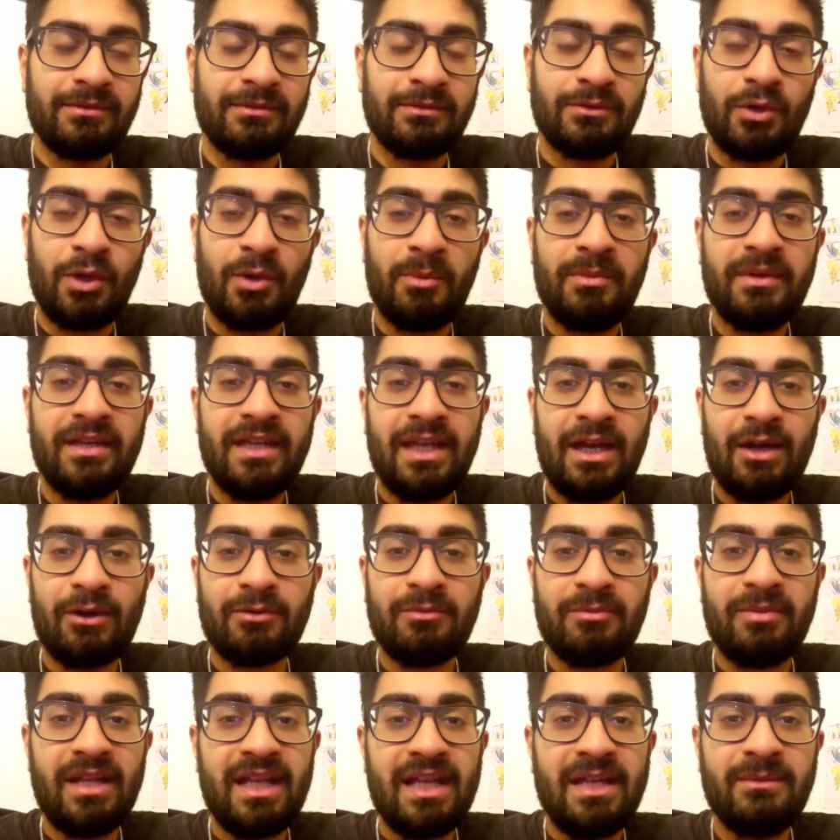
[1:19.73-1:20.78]
Normally, I
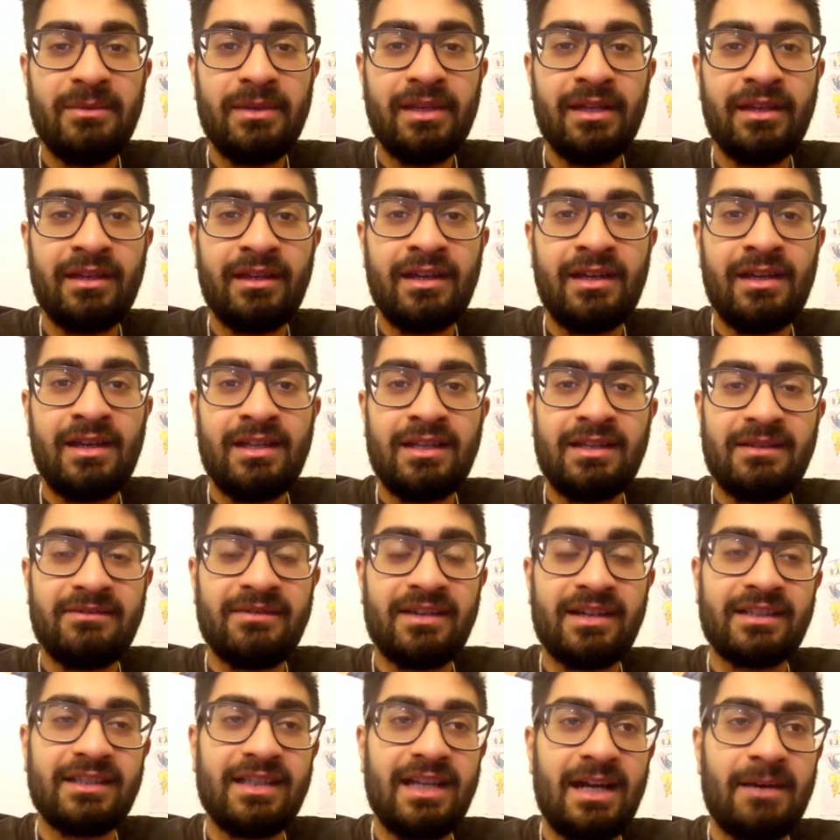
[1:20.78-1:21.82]
would blame it, the
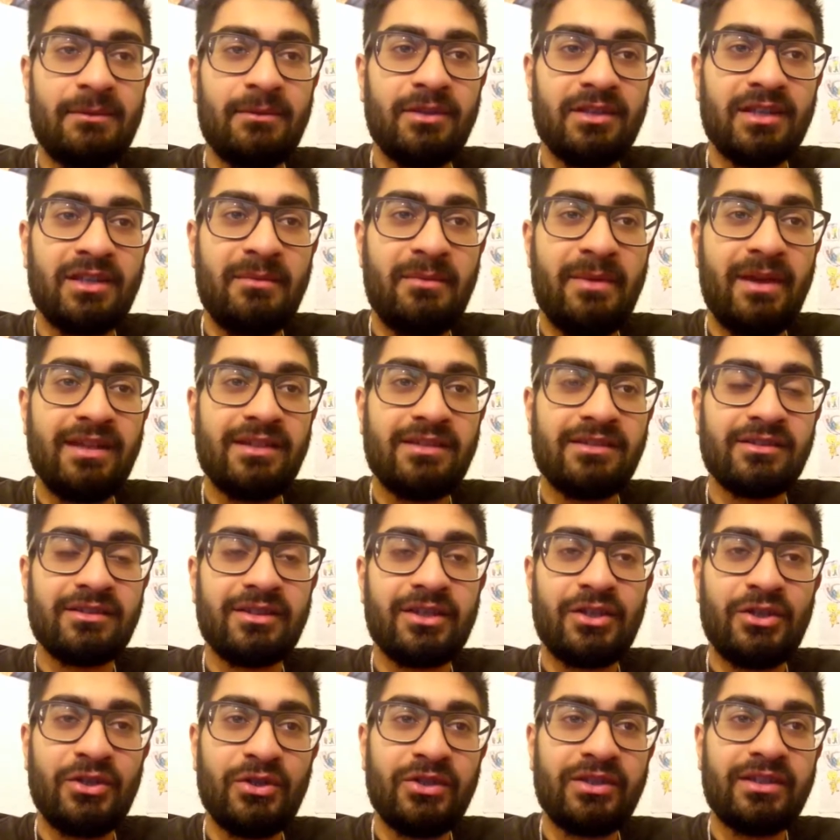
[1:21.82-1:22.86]
fact that I'm on the meds, on
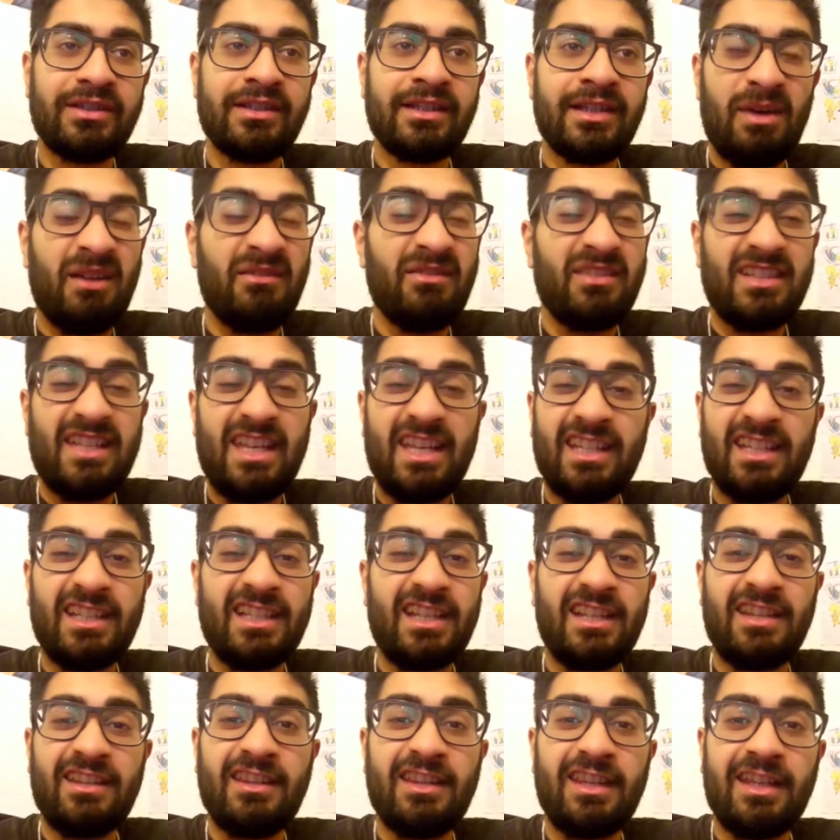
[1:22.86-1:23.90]
the drugs, but I haven't
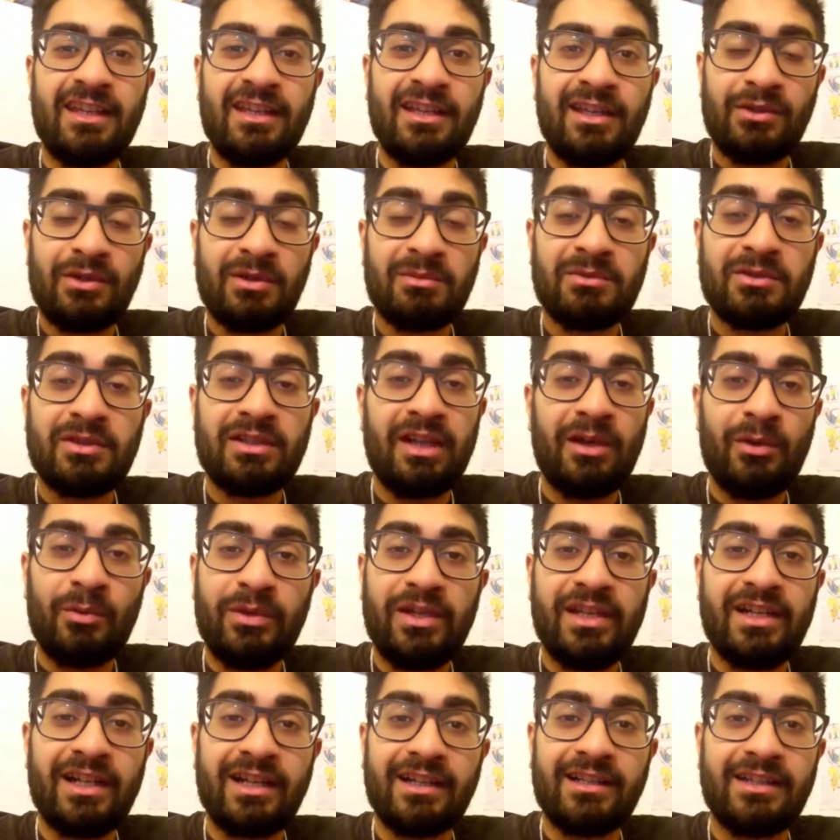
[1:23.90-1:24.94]
taken anything, so I'm just like
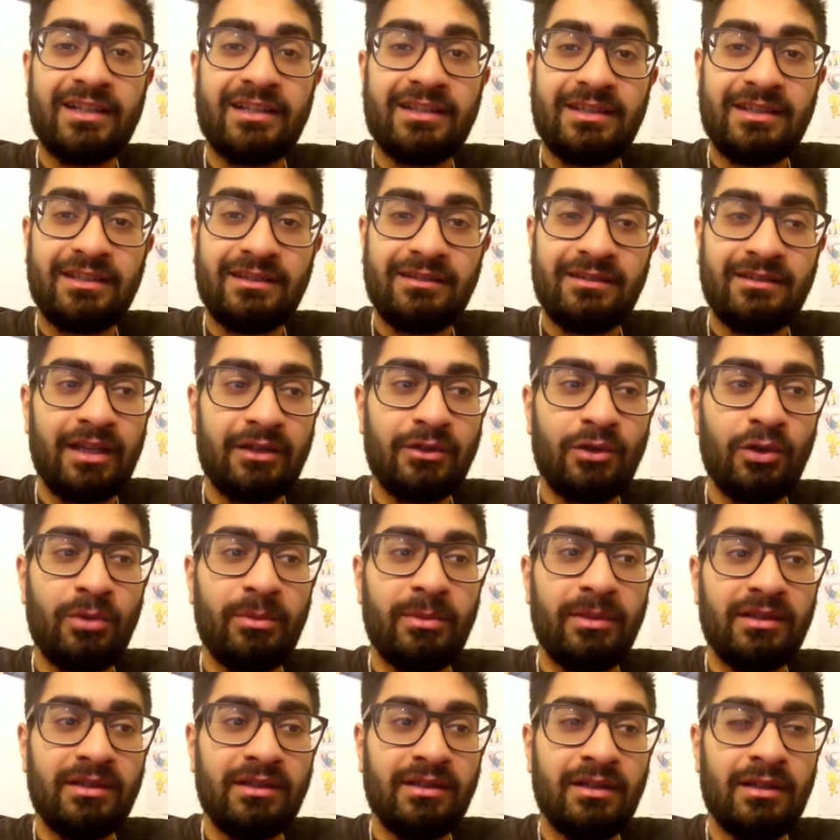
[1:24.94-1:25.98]
weird like this in like
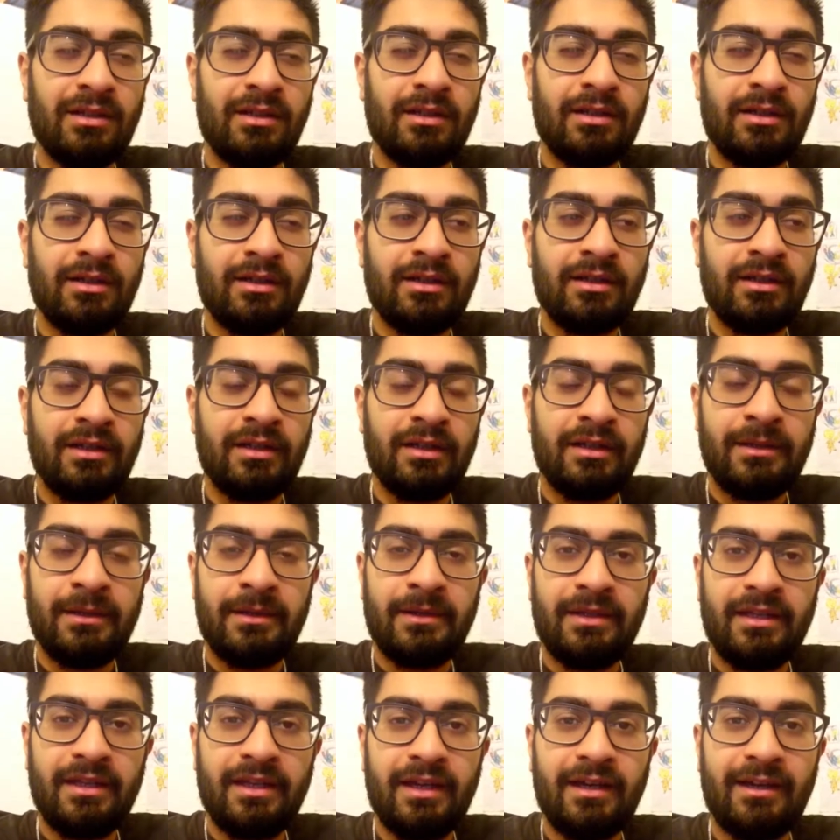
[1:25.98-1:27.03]
normal.
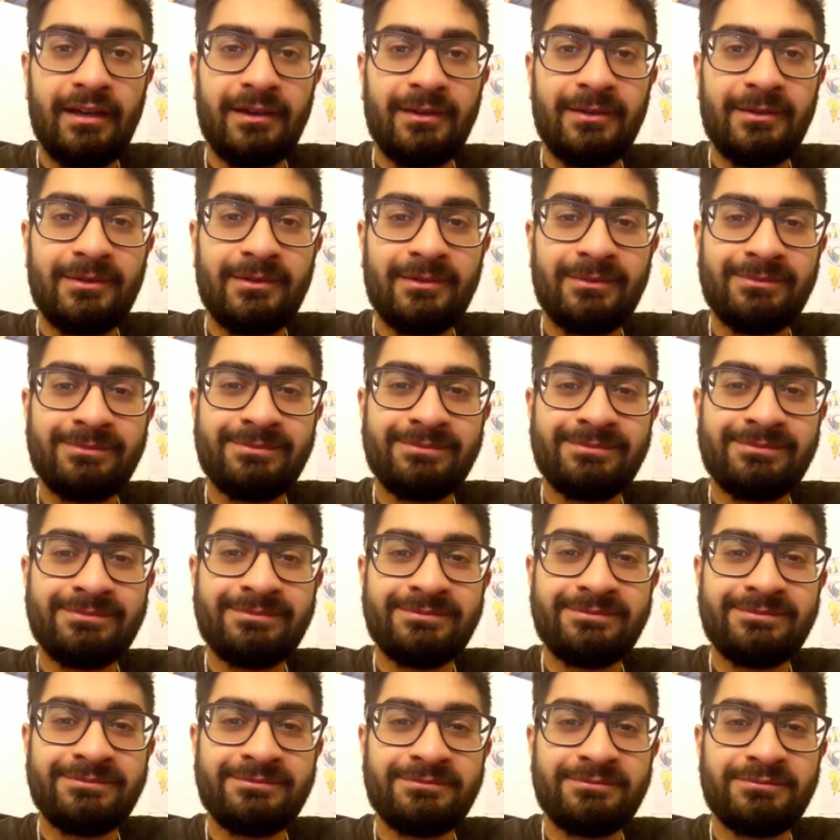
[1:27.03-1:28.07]
Yeah.
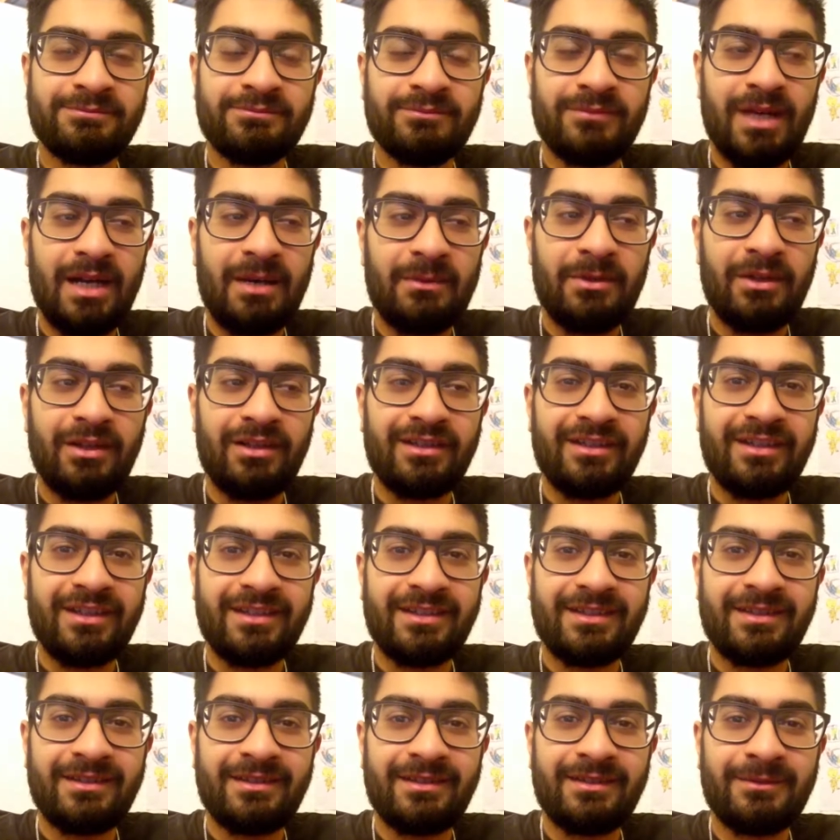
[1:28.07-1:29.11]
Happy
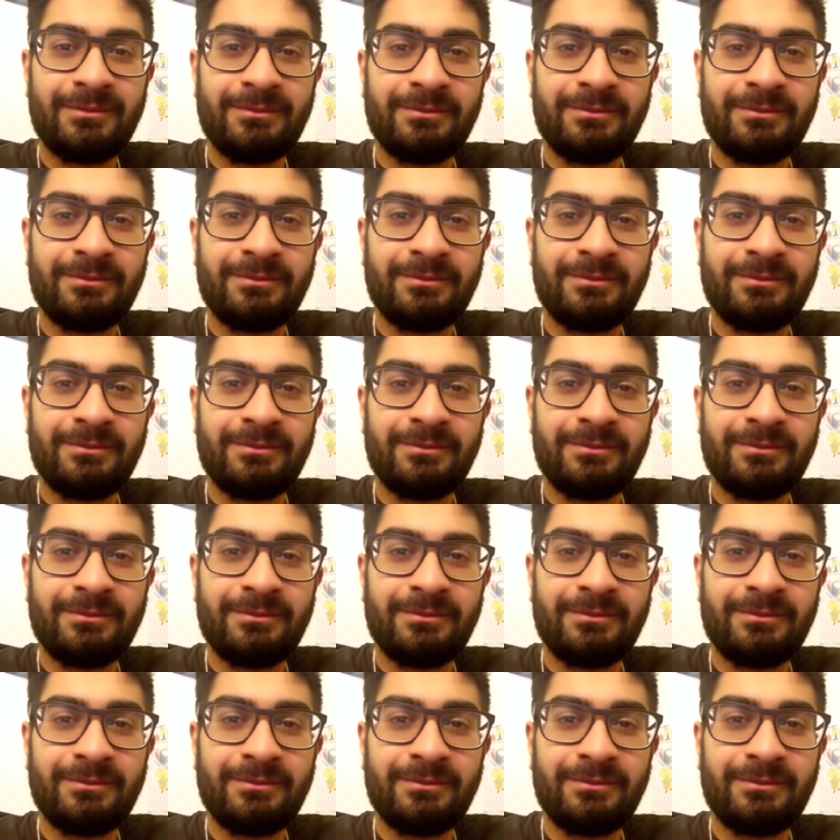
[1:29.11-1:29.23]
holidays.